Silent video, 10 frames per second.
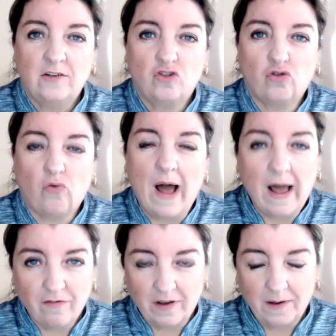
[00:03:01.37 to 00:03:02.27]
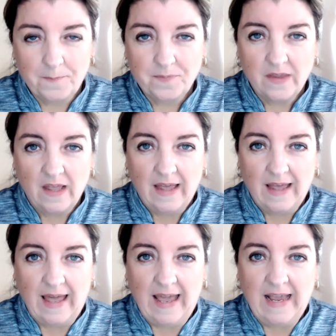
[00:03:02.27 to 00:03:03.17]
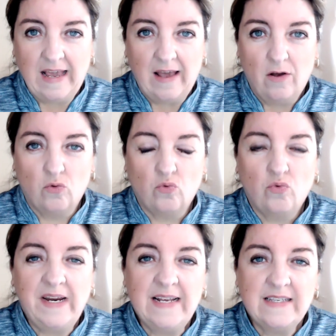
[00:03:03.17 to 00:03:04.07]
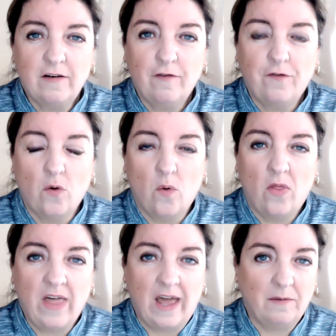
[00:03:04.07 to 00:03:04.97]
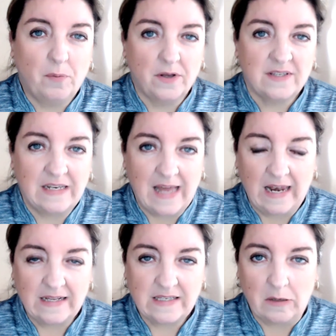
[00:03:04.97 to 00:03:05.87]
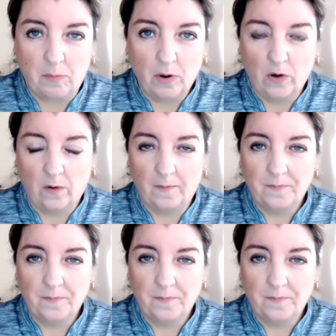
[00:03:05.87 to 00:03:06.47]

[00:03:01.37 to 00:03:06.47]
driver, a reason for that personality pearl.